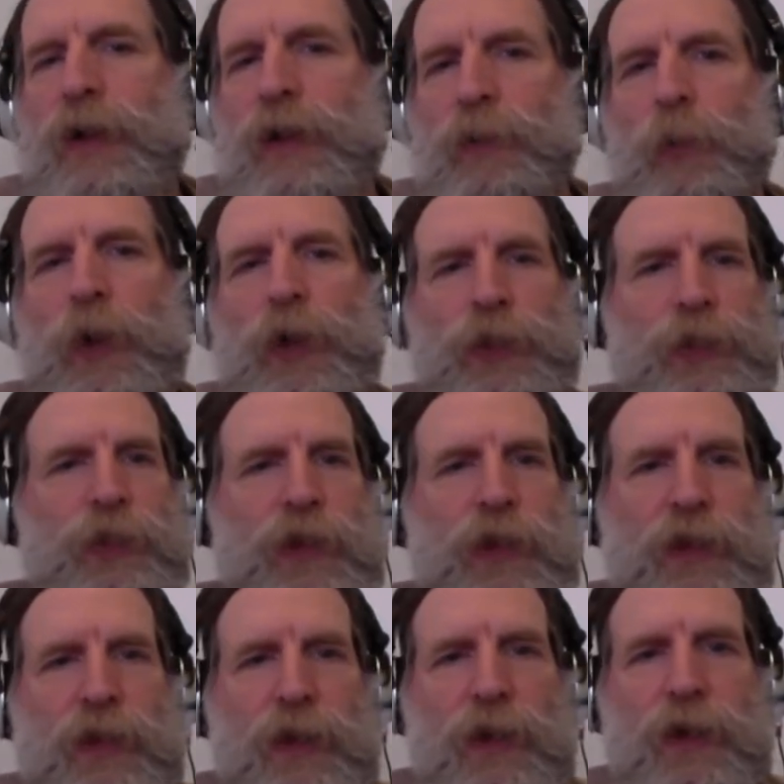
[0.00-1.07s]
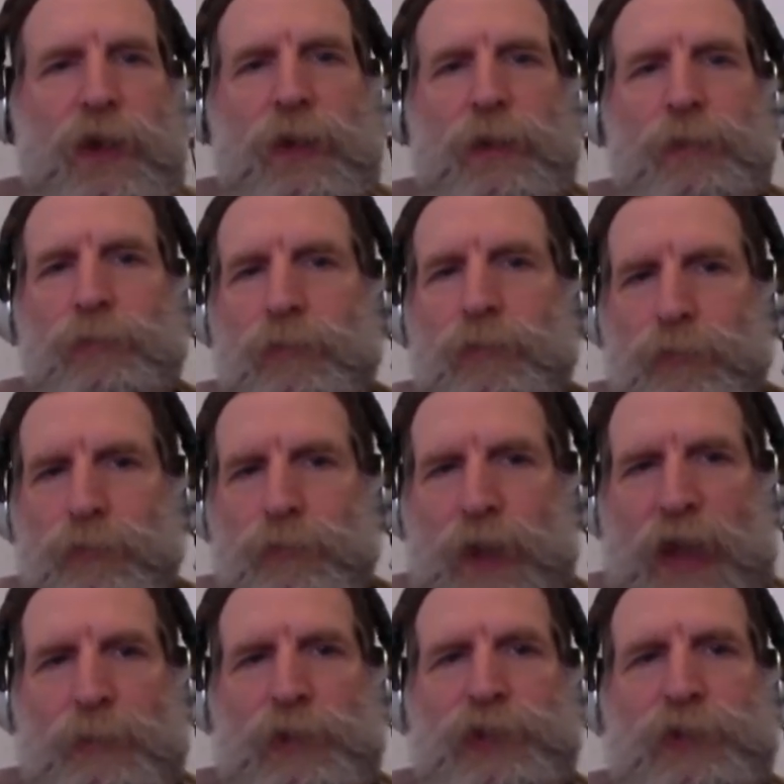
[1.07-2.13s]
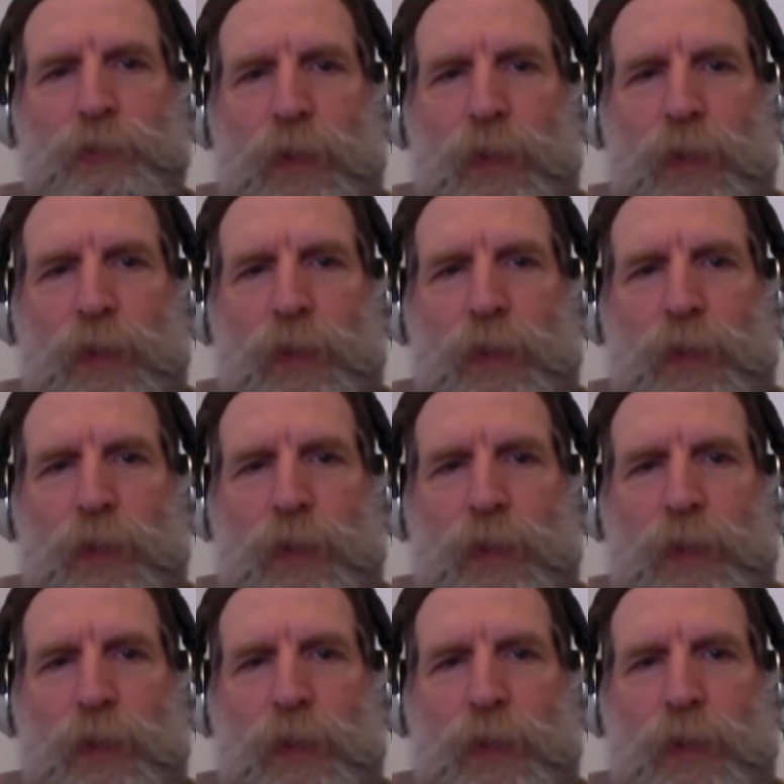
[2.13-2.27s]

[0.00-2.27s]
with the famous